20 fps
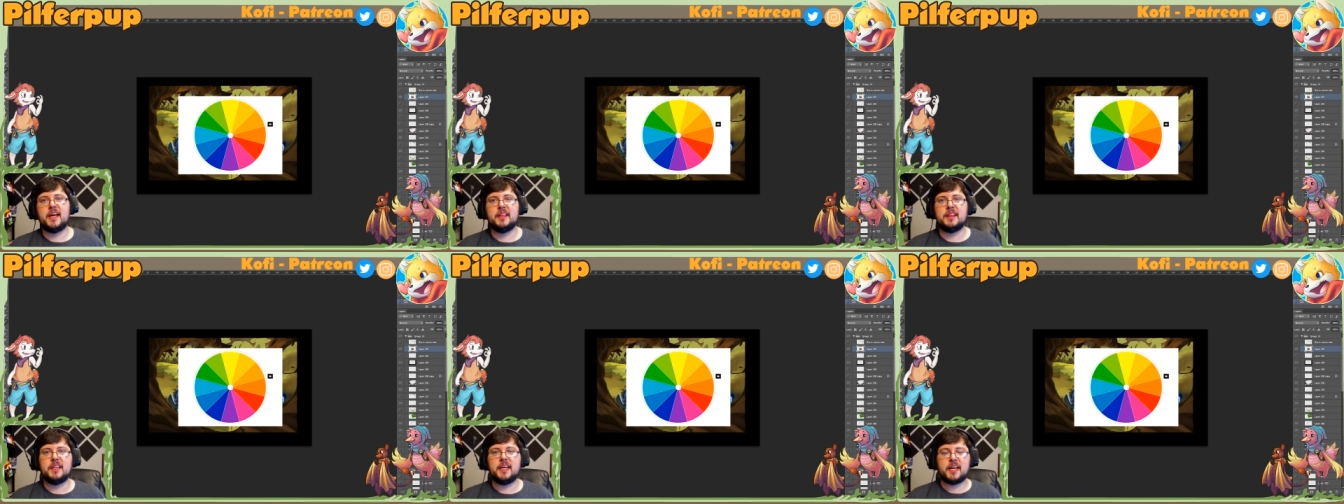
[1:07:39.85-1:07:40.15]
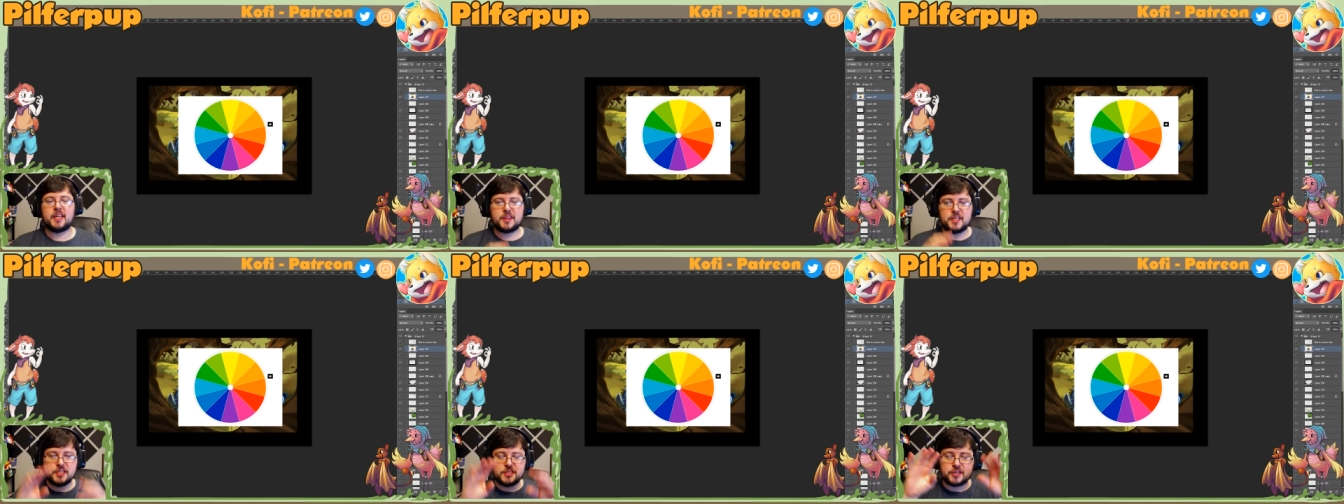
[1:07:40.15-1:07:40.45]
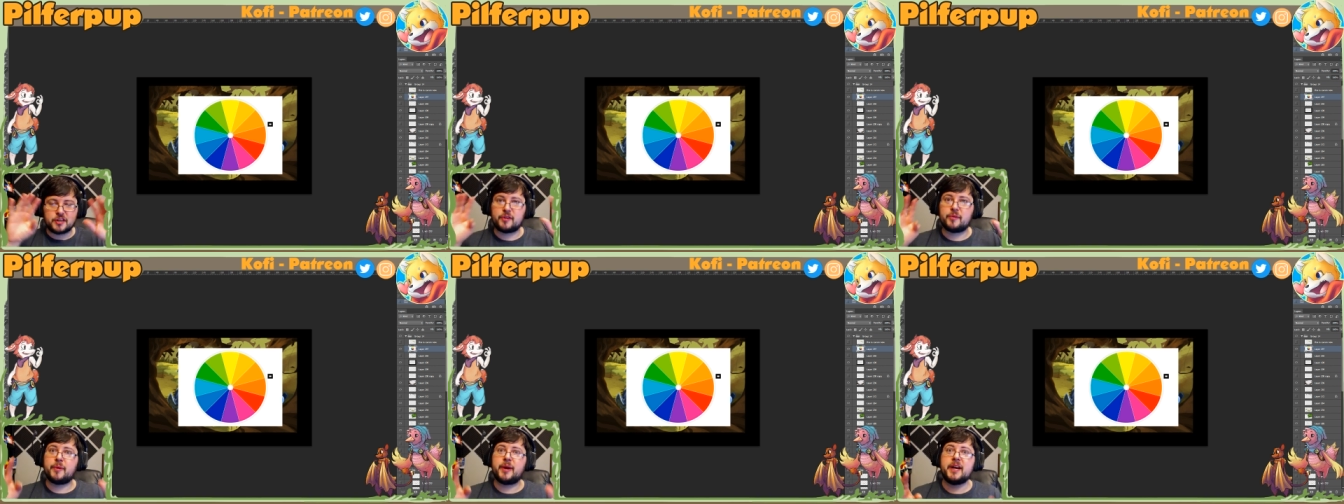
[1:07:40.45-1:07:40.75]
And like, these are
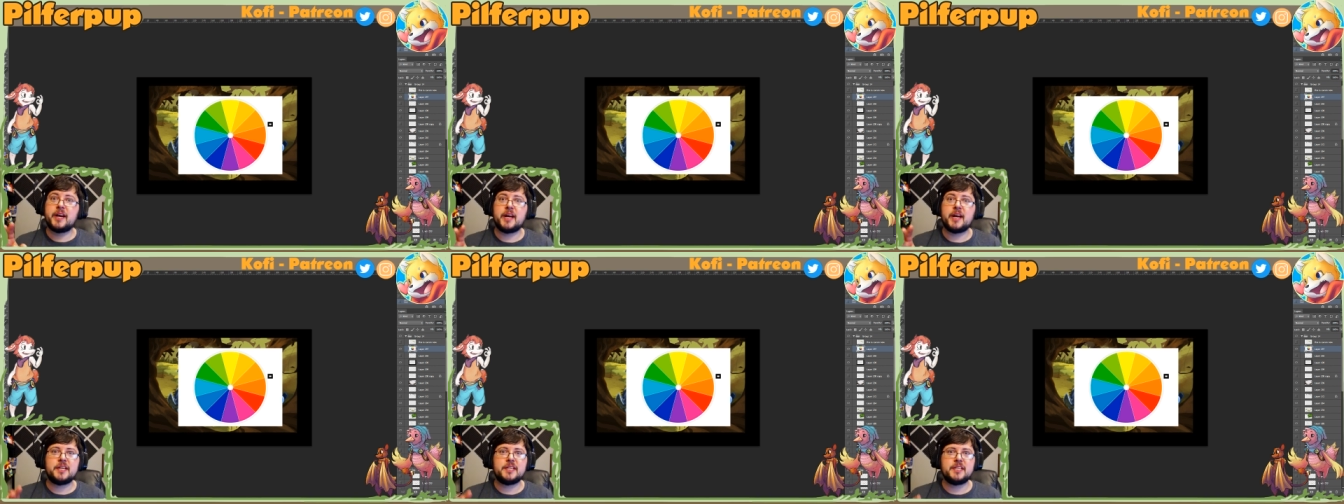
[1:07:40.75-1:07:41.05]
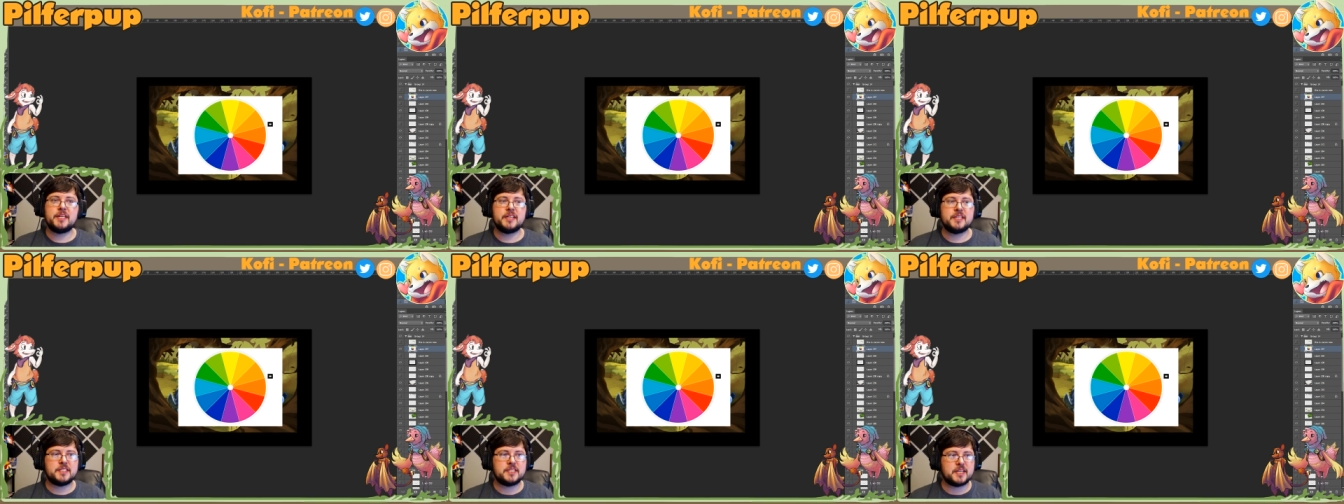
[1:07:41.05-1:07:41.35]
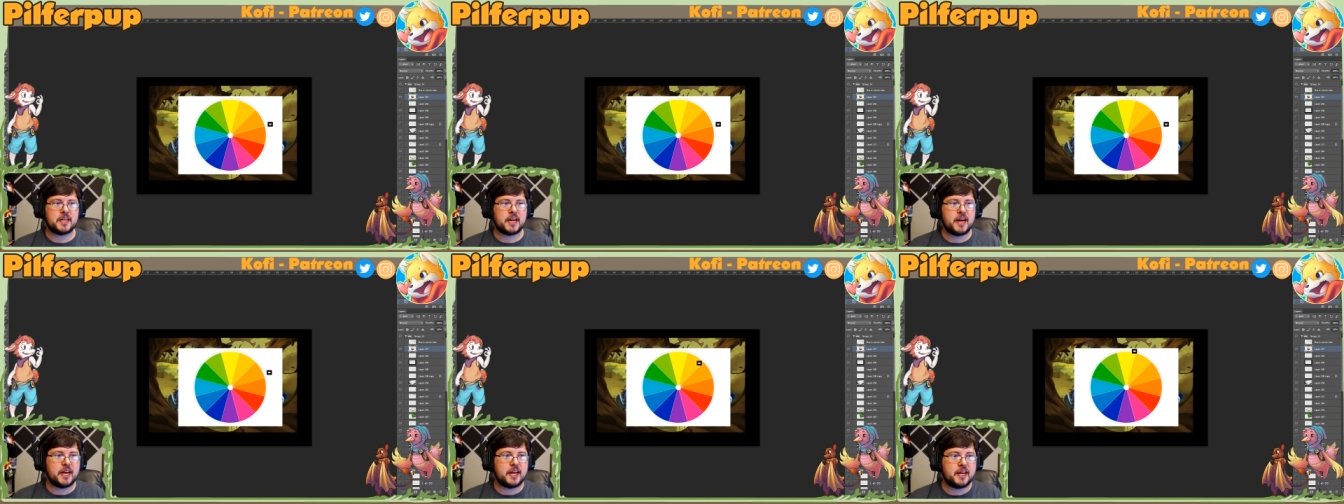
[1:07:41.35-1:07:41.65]
great ideas
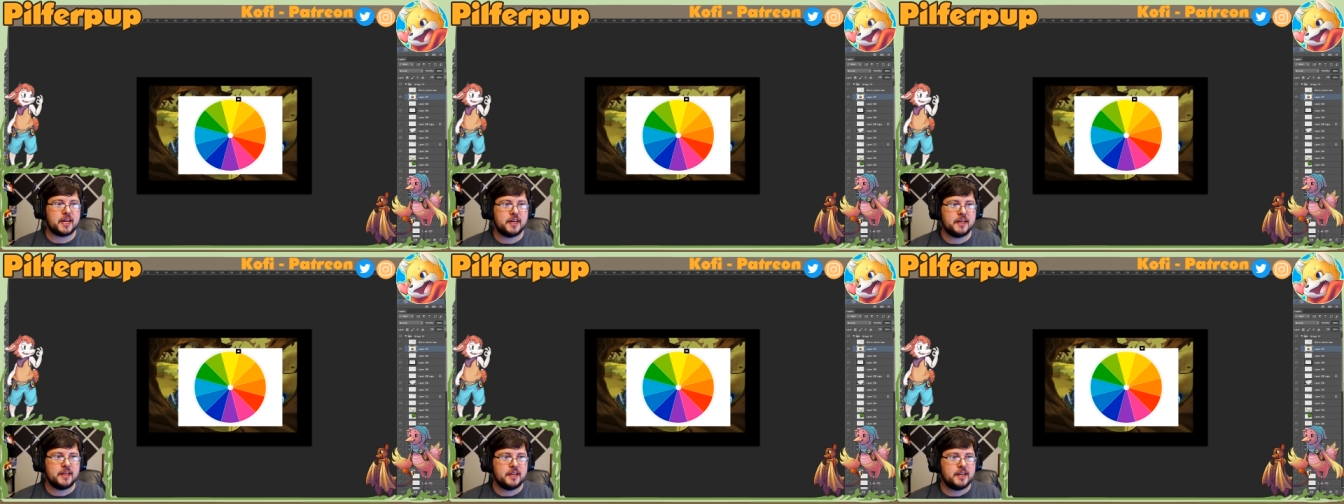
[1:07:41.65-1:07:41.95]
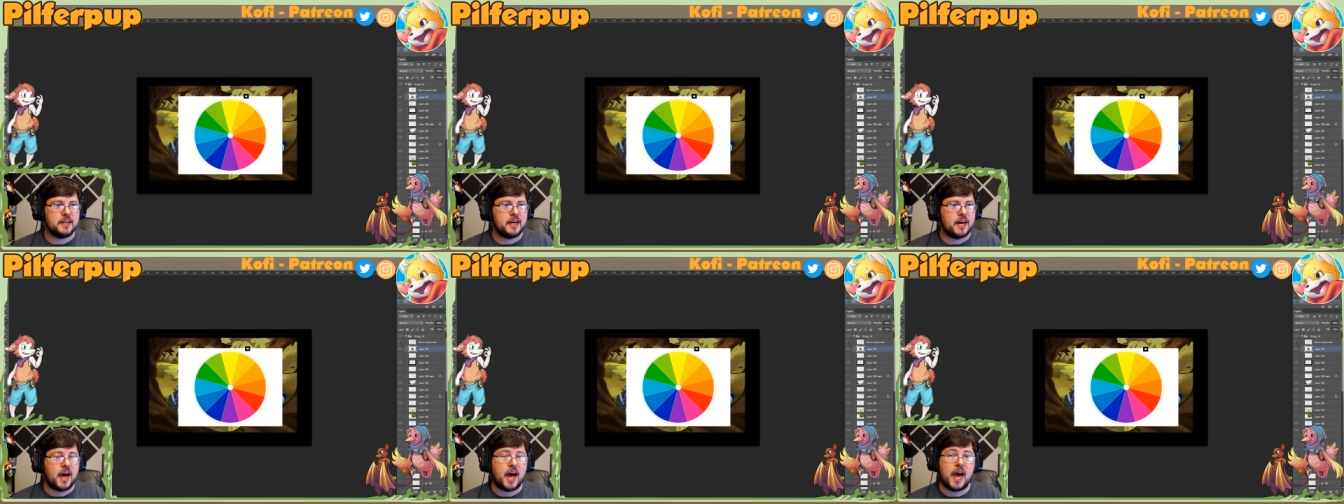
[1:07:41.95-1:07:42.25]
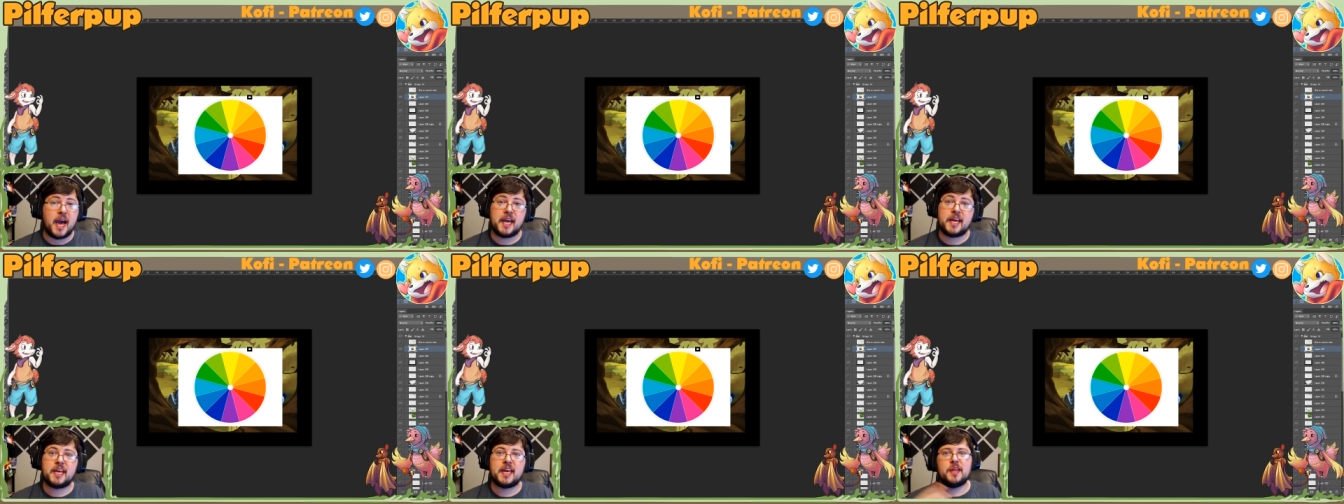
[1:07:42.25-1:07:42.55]
that
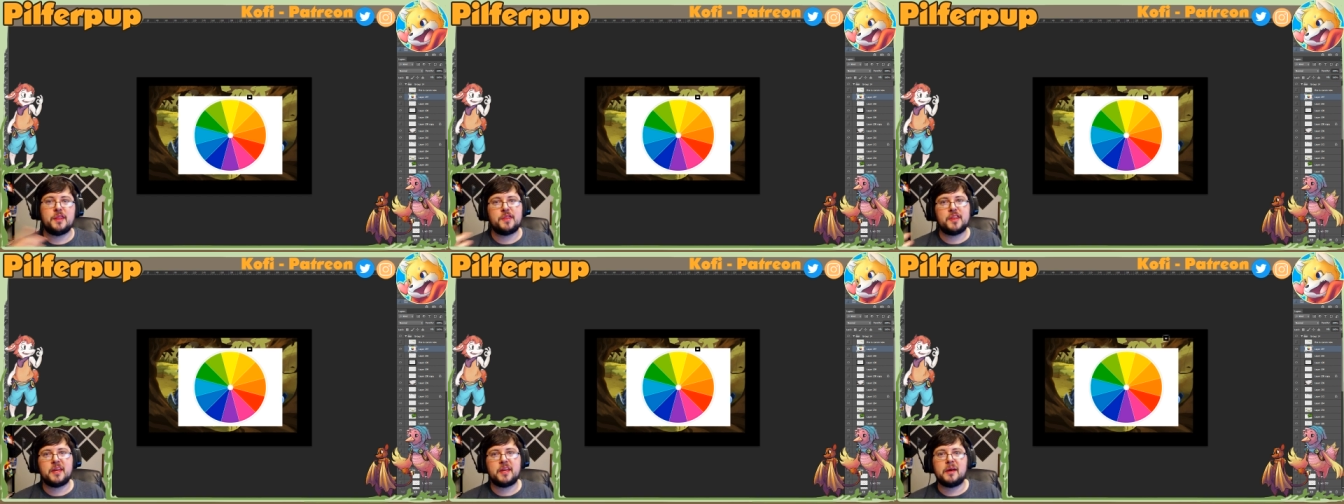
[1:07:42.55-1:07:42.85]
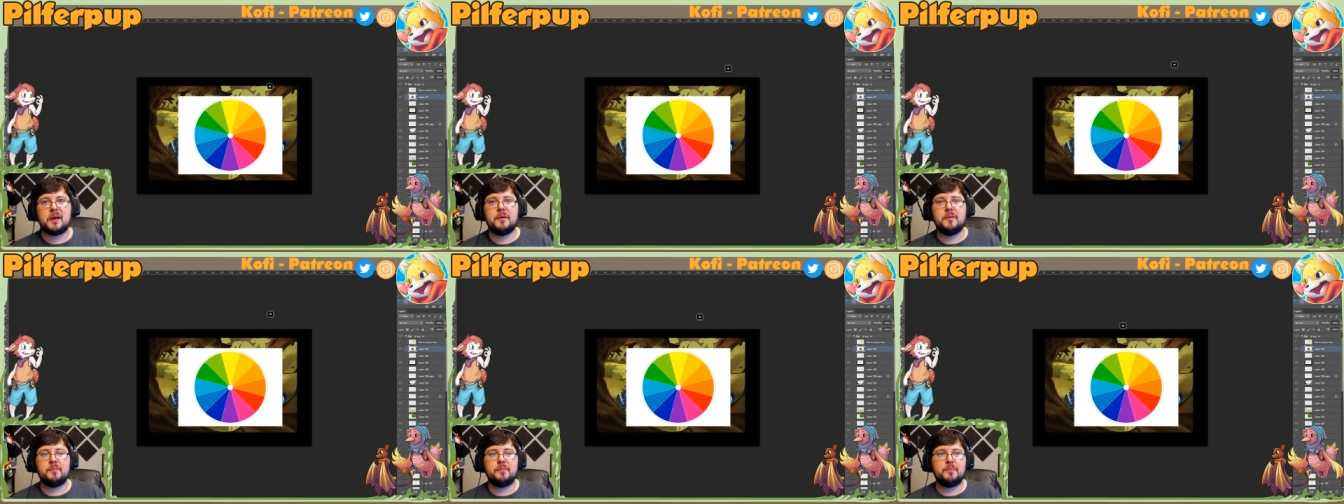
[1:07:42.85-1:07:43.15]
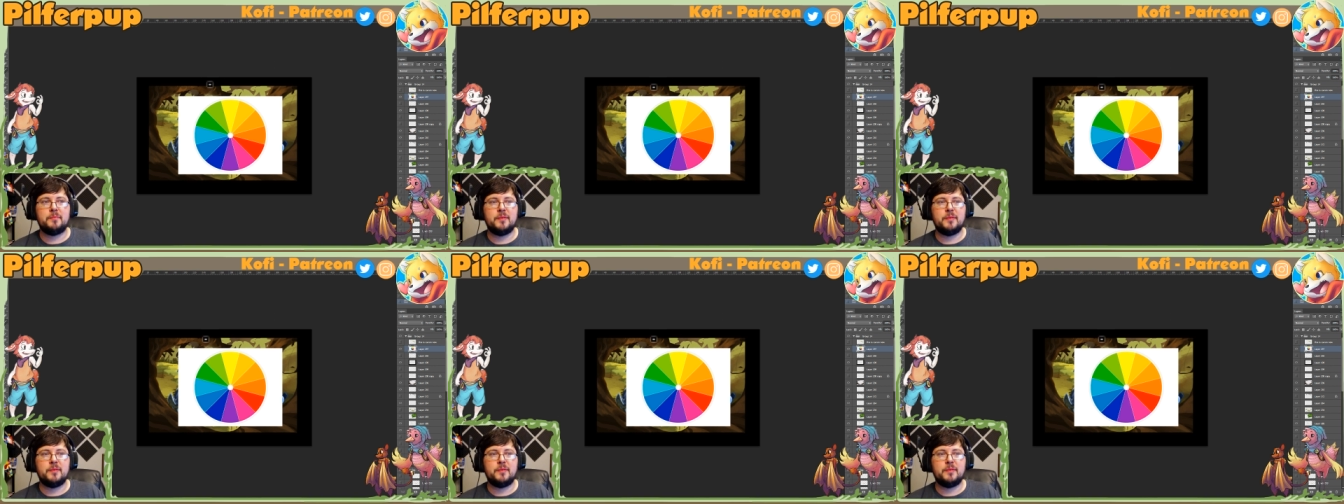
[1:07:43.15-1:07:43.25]
I can't think of